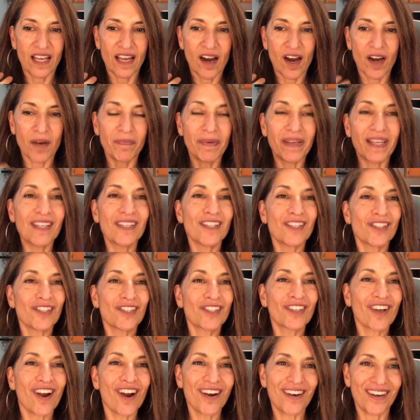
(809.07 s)
are being
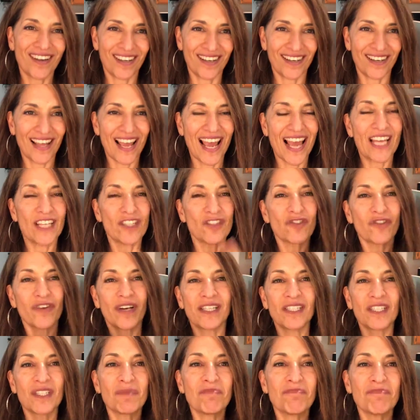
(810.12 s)
discarded and
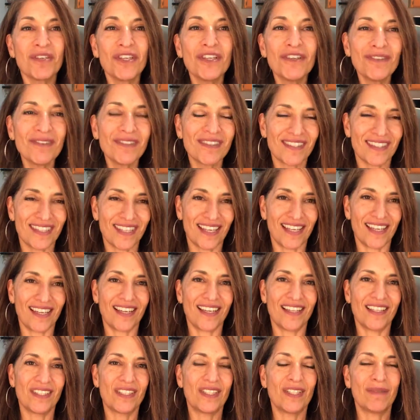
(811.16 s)
transmutes it
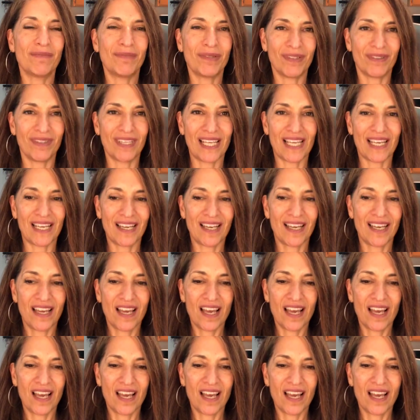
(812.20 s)
into beauty.